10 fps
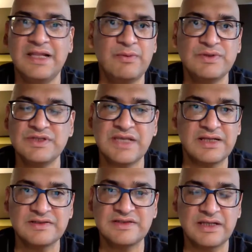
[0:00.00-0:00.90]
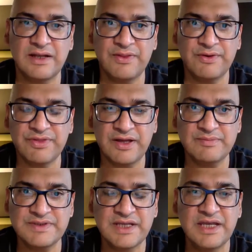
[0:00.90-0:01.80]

They were just kind of sitting on their thumbs.